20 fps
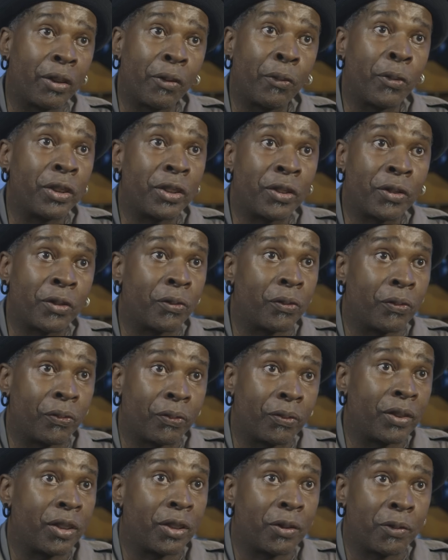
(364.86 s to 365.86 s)
it was
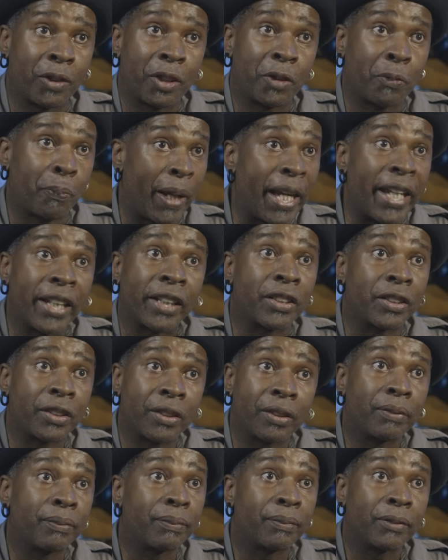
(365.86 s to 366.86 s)
space,
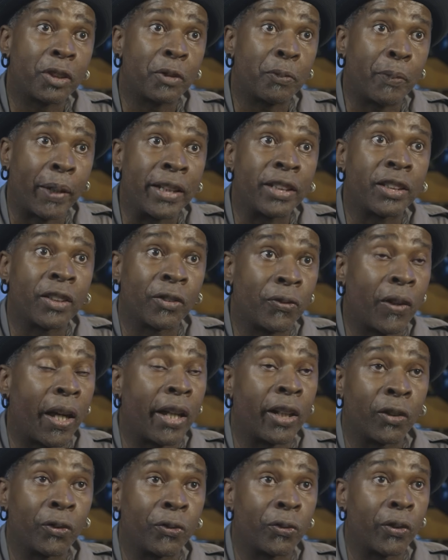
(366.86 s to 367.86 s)
the
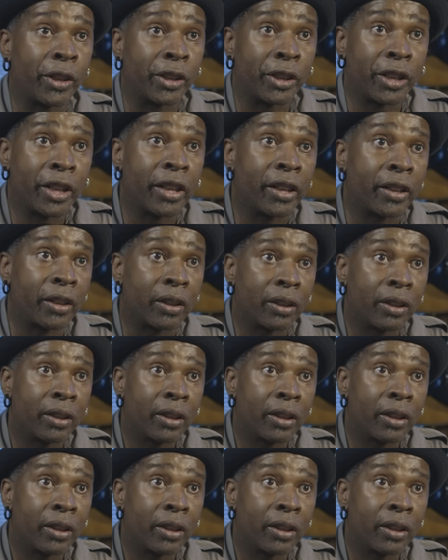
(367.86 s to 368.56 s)
final frontier.